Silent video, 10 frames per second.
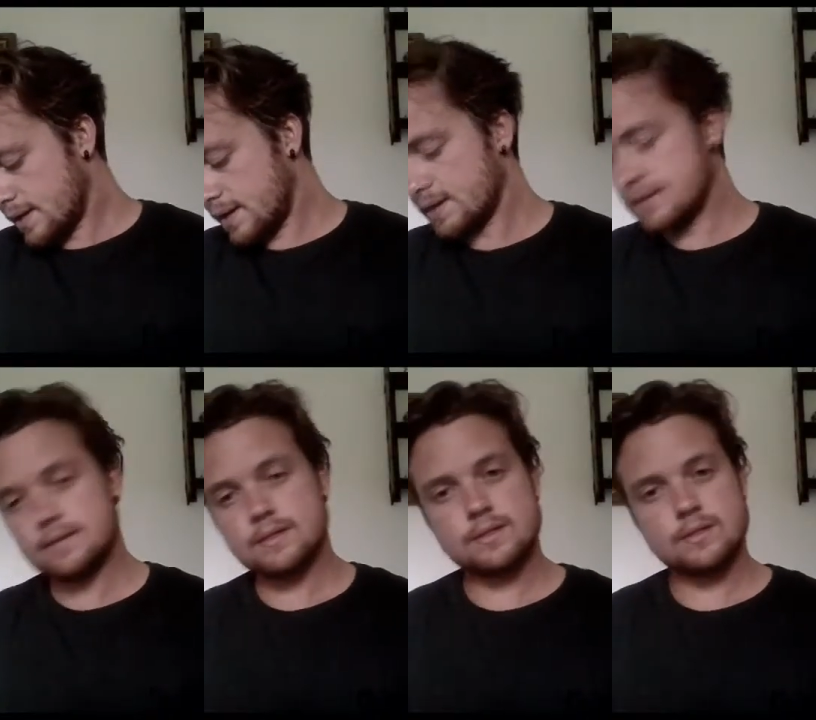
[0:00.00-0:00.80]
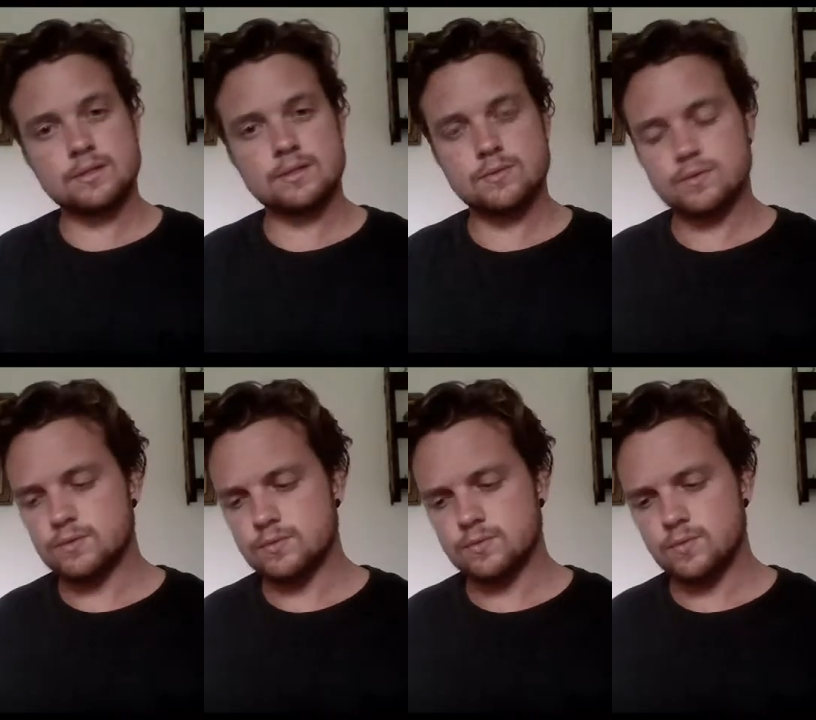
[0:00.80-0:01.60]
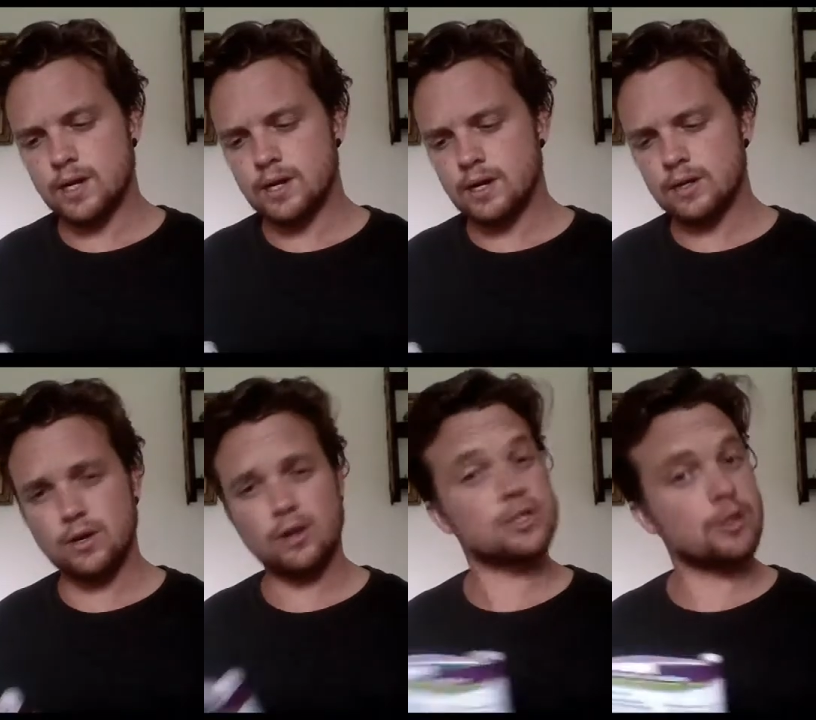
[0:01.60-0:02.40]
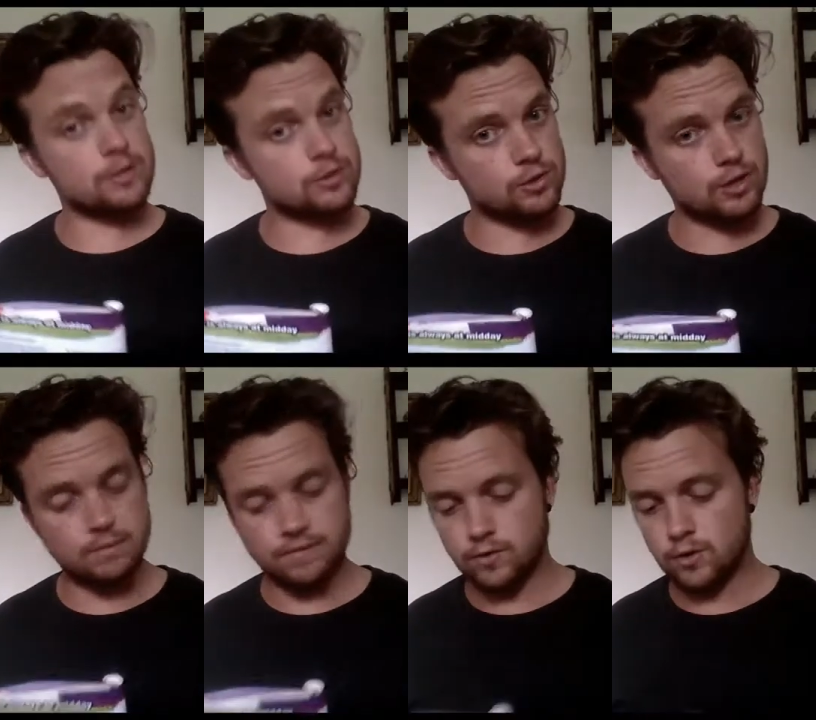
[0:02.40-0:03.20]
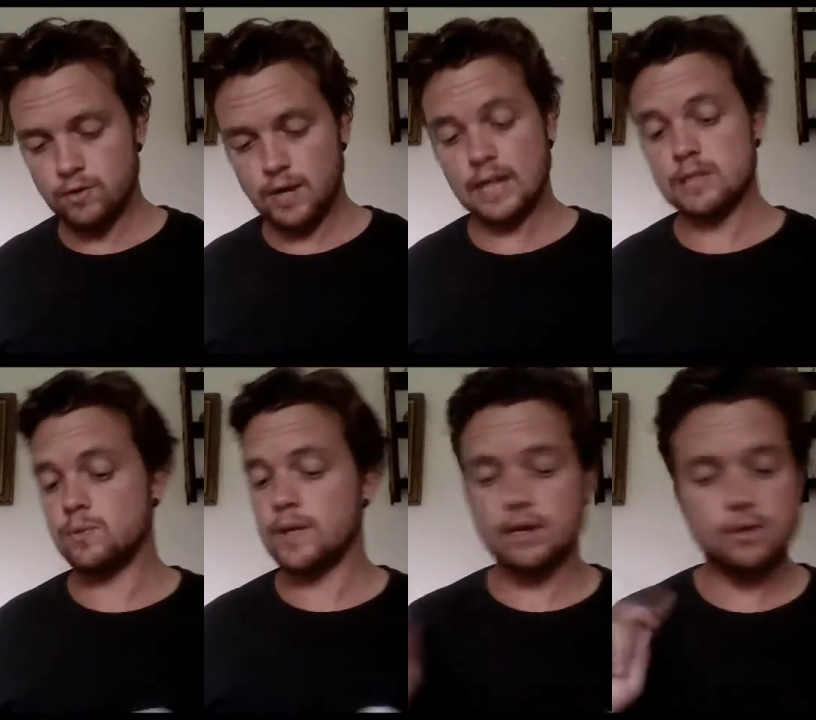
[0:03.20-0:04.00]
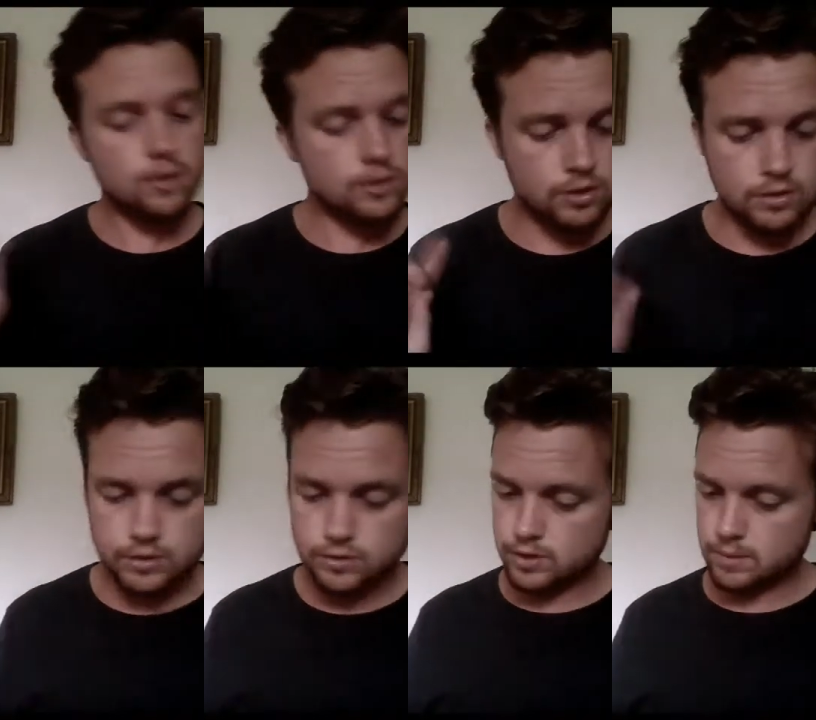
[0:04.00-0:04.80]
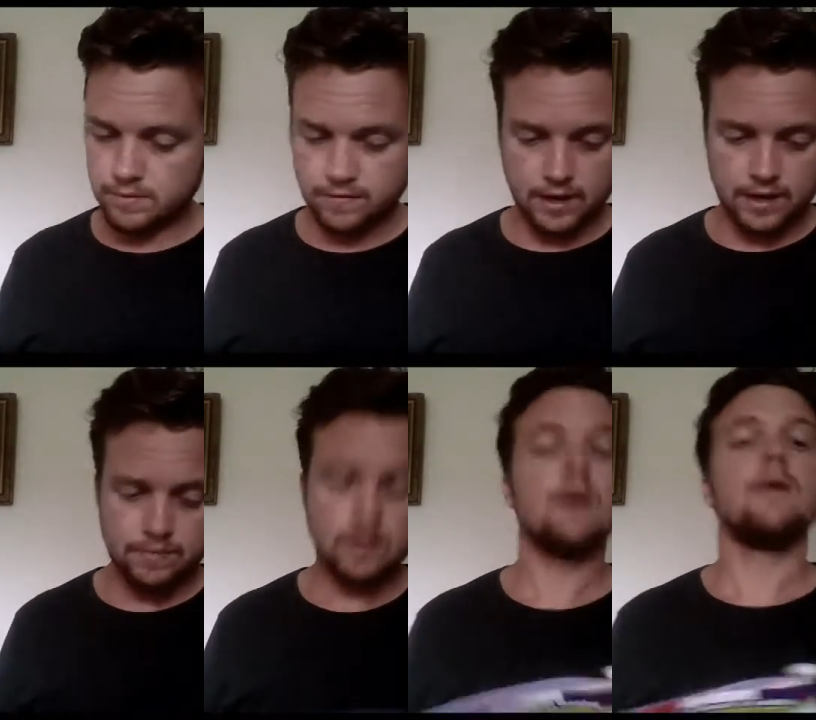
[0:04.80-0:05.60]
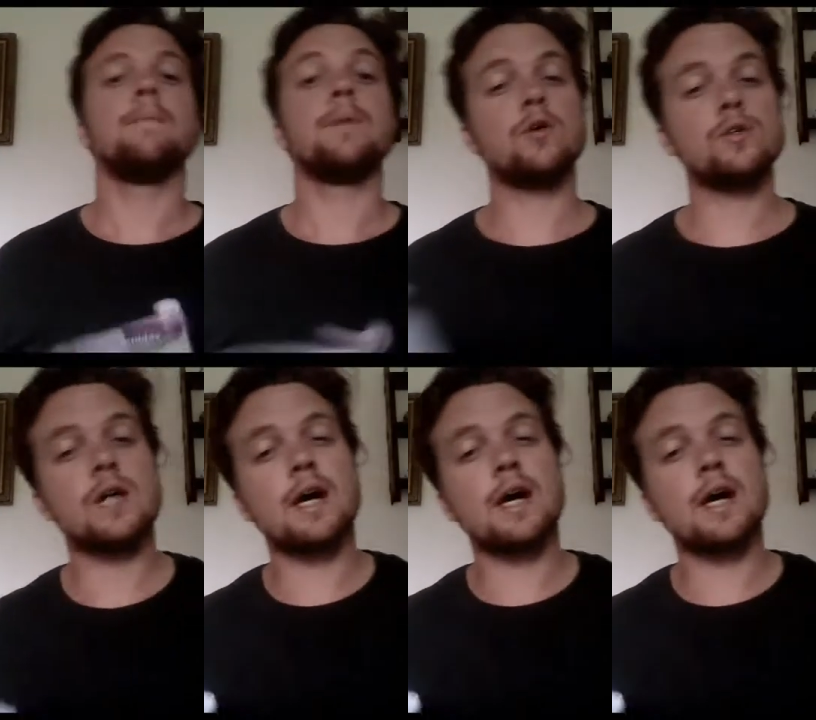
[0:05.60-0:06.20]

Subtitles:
And we are not going to do number 4, and we are not going to do number 5, because